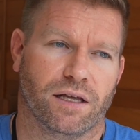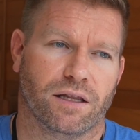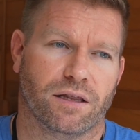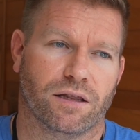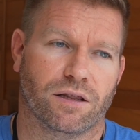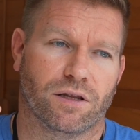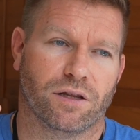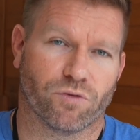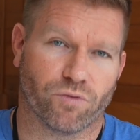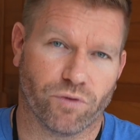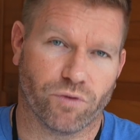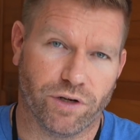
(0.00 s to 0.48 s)

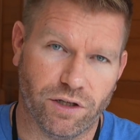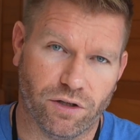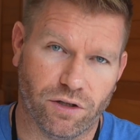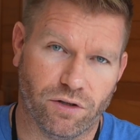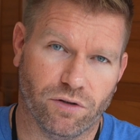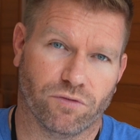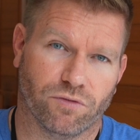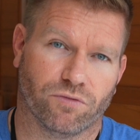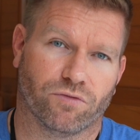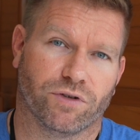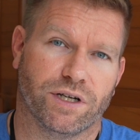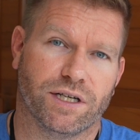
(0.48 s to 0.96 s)
The
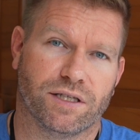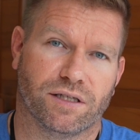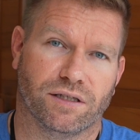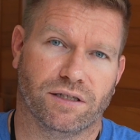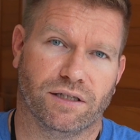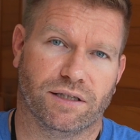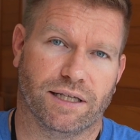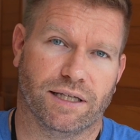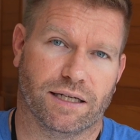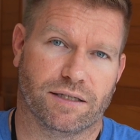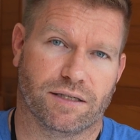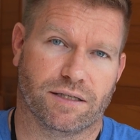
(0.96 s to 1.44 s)
real reason
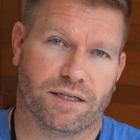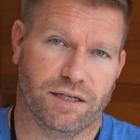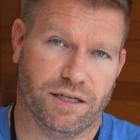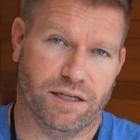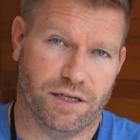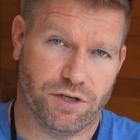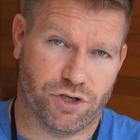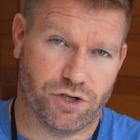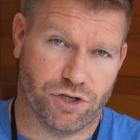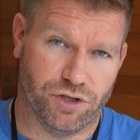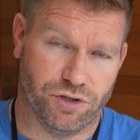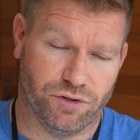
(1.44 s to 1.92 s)
that that's an
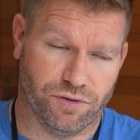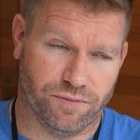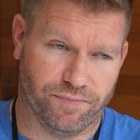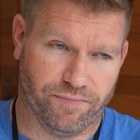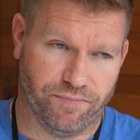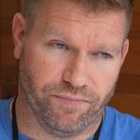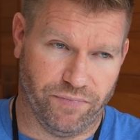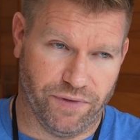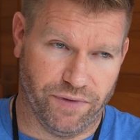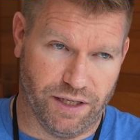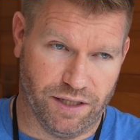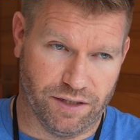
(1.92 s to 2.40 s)
issue
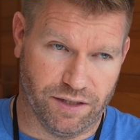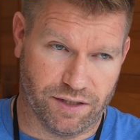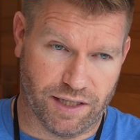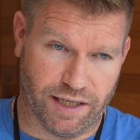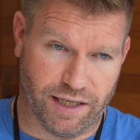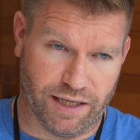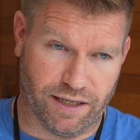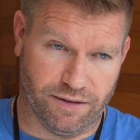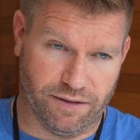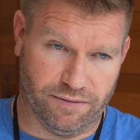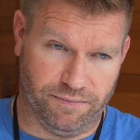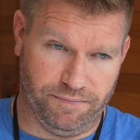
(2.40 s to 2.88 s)
is
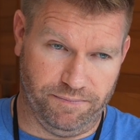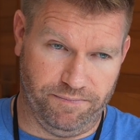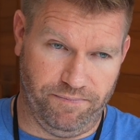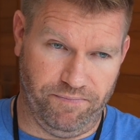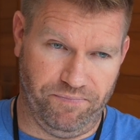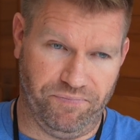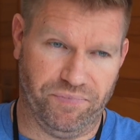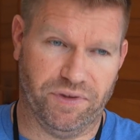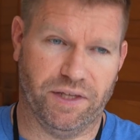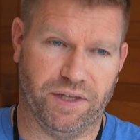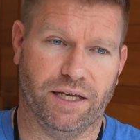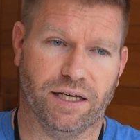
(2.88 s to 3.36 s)
that
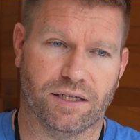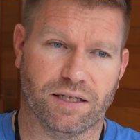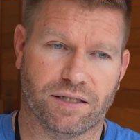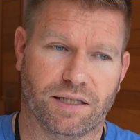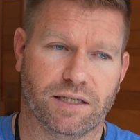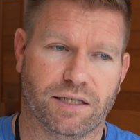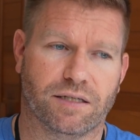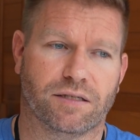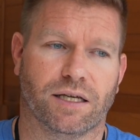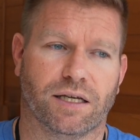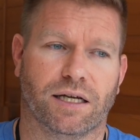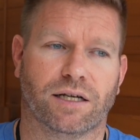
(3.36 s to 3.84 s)
yes,
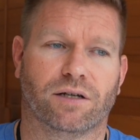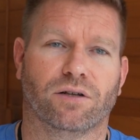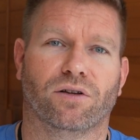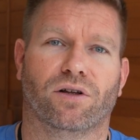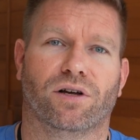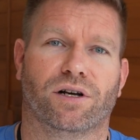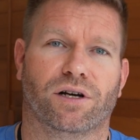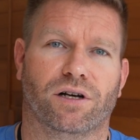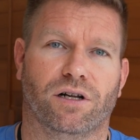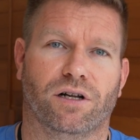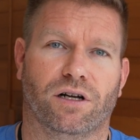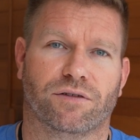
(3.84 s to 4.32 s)
they cycle
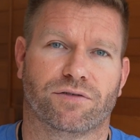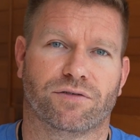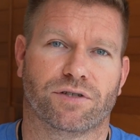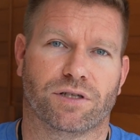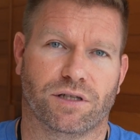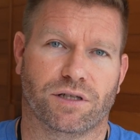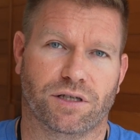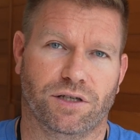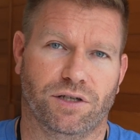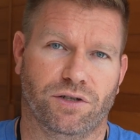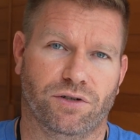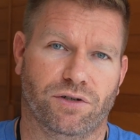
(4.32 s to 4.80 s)
on and off so
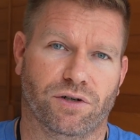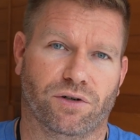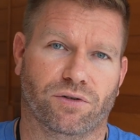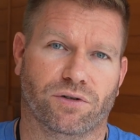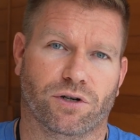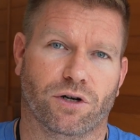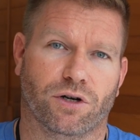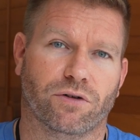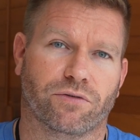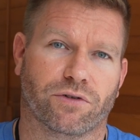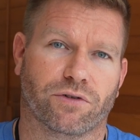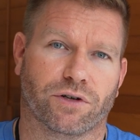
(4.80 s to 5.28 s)
that you
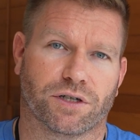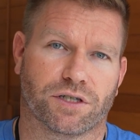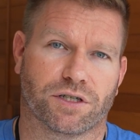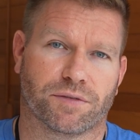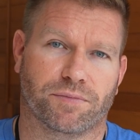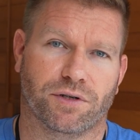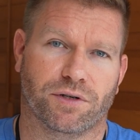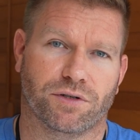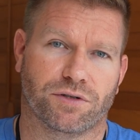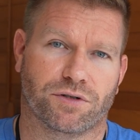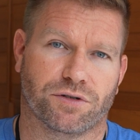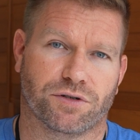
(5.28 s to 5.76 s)
don't
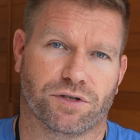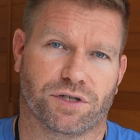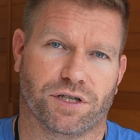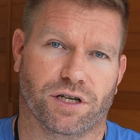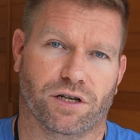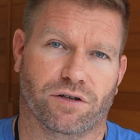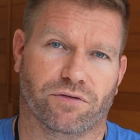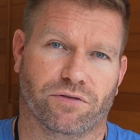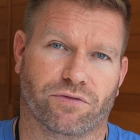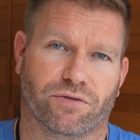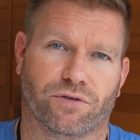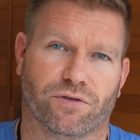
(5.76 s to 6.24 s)
overexpose
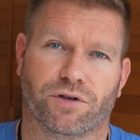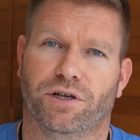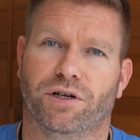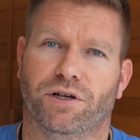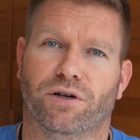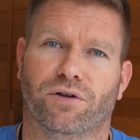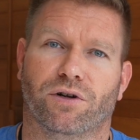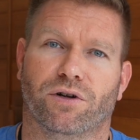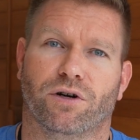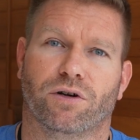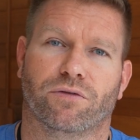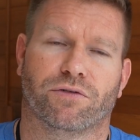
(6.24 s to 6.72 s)
yourself or you
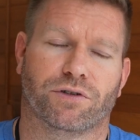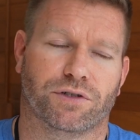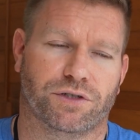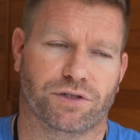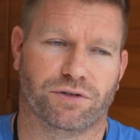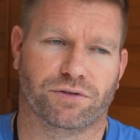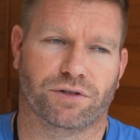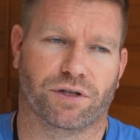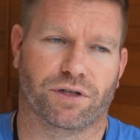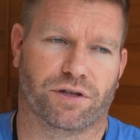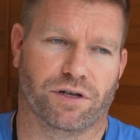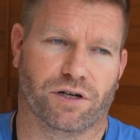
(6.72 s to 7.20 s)
don't
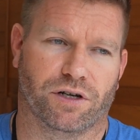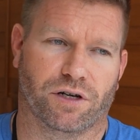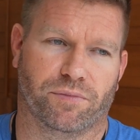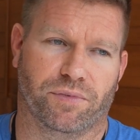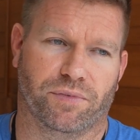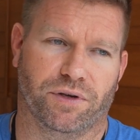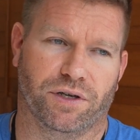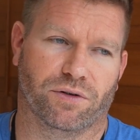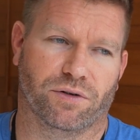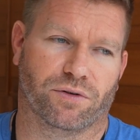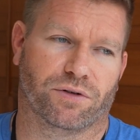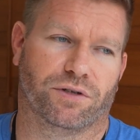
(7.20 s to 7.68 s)
overdo the
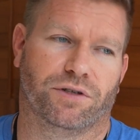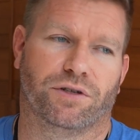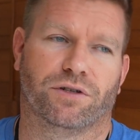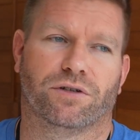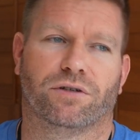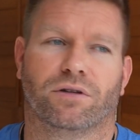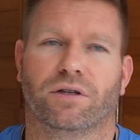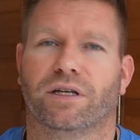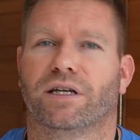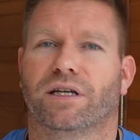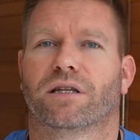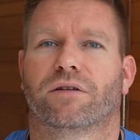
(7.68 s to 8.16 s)
therapy or
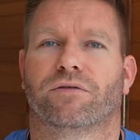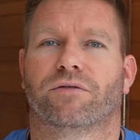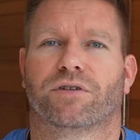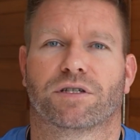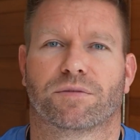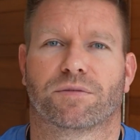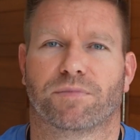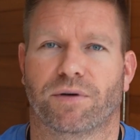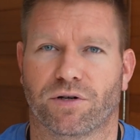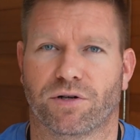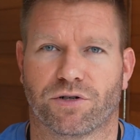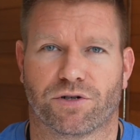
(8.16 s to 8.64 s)
your length of
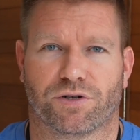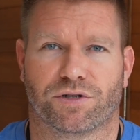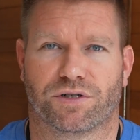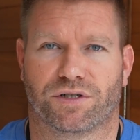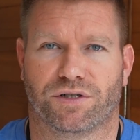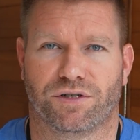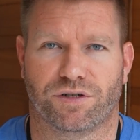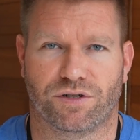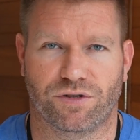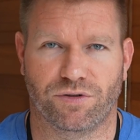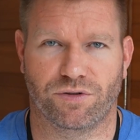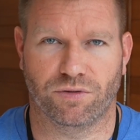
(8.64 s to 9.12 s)
exposure
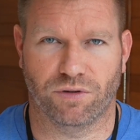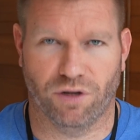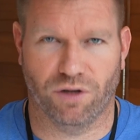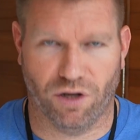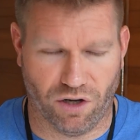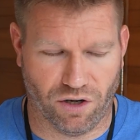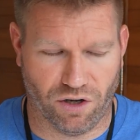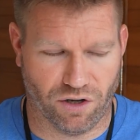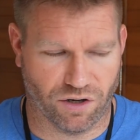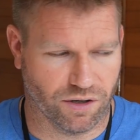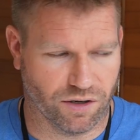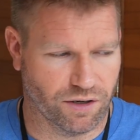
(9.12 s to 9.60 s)
isn't too
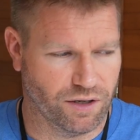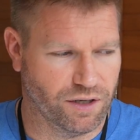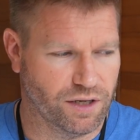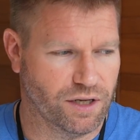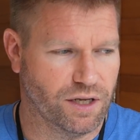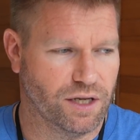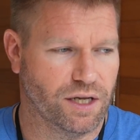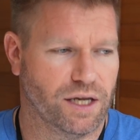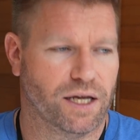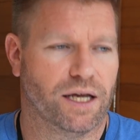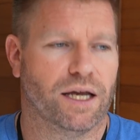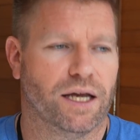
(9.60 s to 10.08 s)
long.
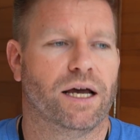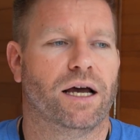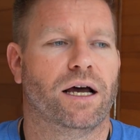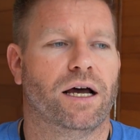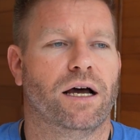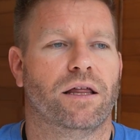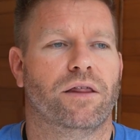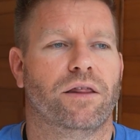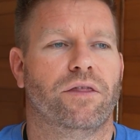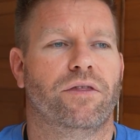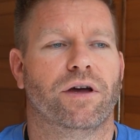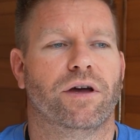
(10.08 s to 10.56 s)

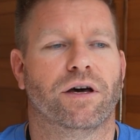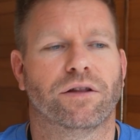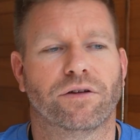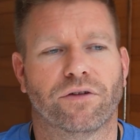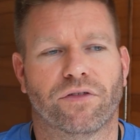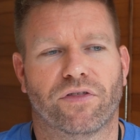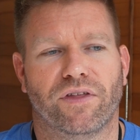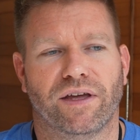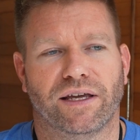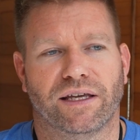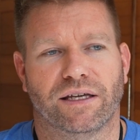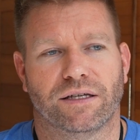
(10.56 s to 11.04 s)
The other
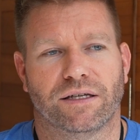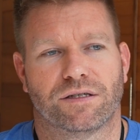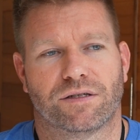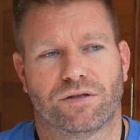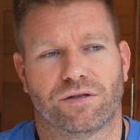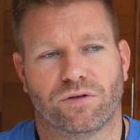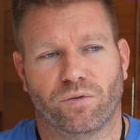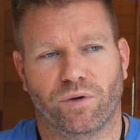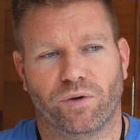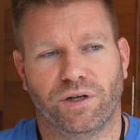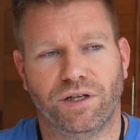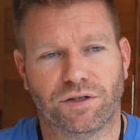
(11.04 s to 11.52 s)
thing
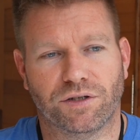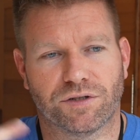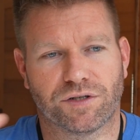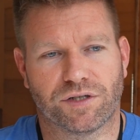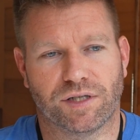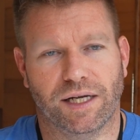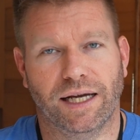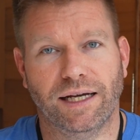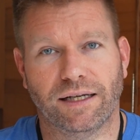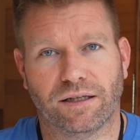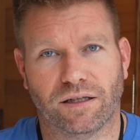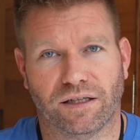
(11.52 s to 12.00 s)
is when you're
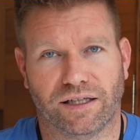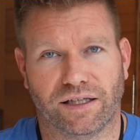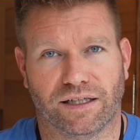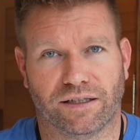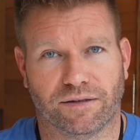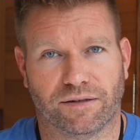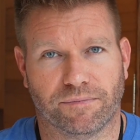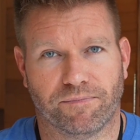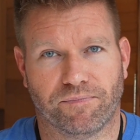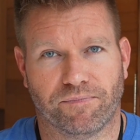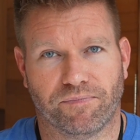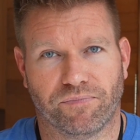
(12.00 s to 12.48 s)

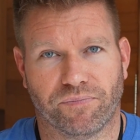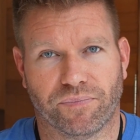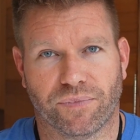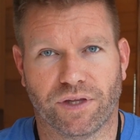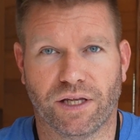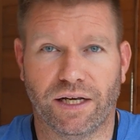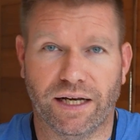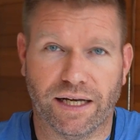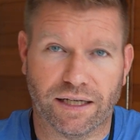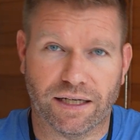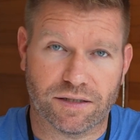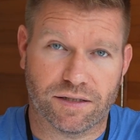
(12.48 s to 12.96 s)
cycling,
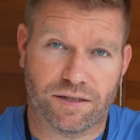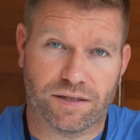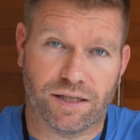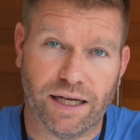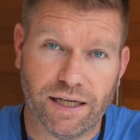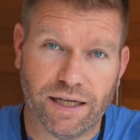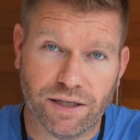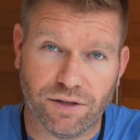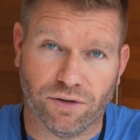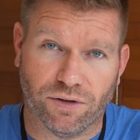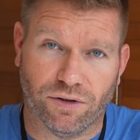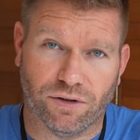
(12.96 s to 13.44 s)
the next
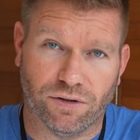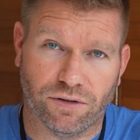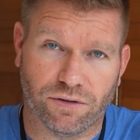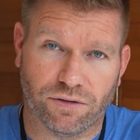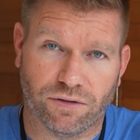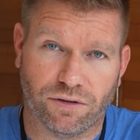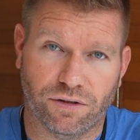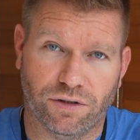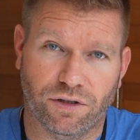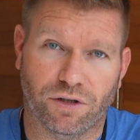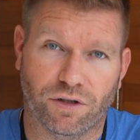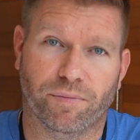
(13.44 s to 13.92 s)
cycle,
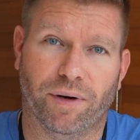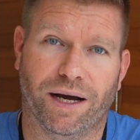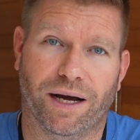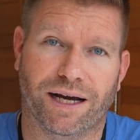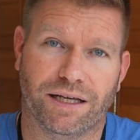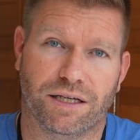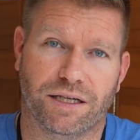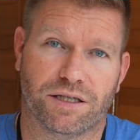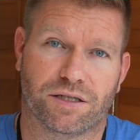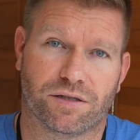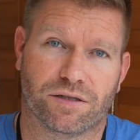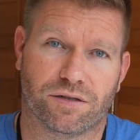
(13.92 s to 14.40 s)
your
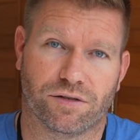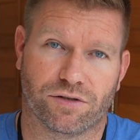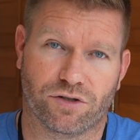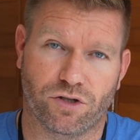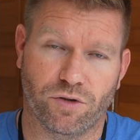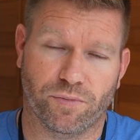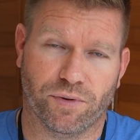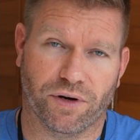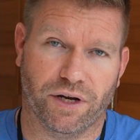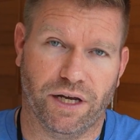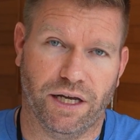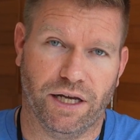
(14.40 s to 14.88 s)
body is
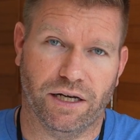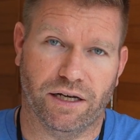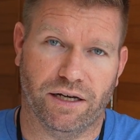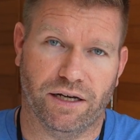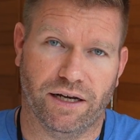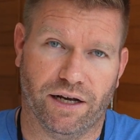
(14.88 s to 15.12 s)
superheated.